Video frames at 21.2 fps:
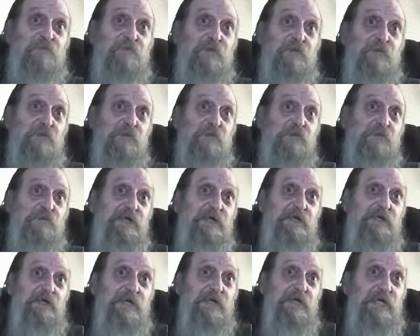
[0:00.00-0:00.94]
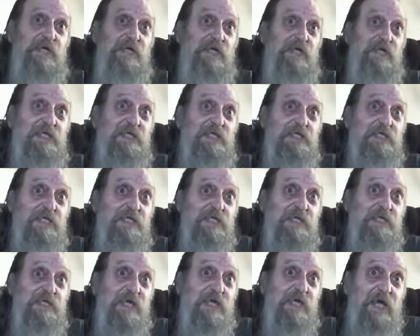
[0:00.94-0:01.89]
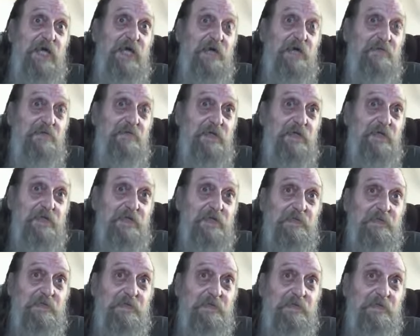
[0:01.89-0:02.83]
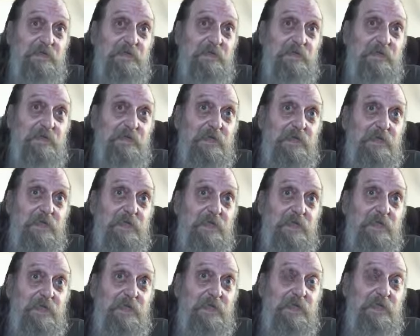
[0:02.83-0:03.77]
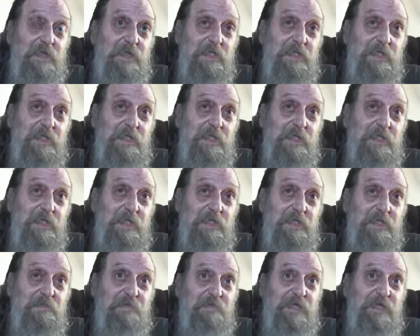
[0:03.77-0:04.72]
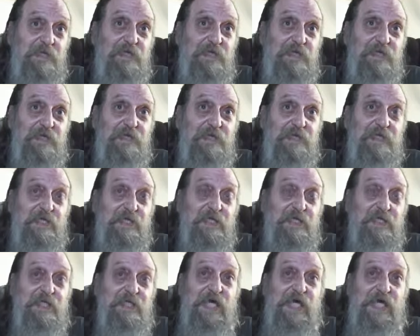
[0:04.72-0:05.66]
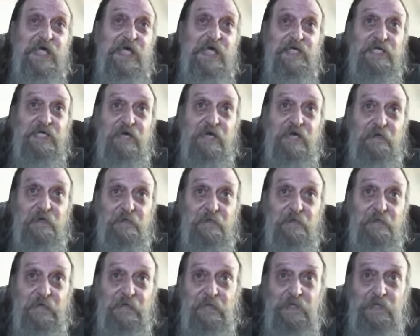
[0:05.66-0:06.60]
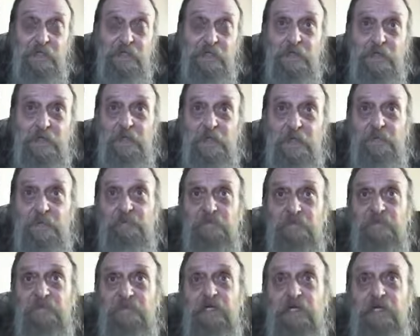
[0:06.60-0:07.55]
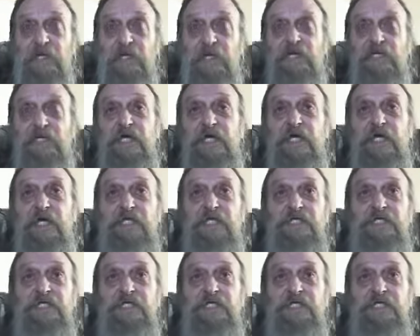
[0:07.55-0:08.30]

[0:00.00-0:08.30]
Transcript: will be the least in the heavens, in in in the in the in the kingdom. And then it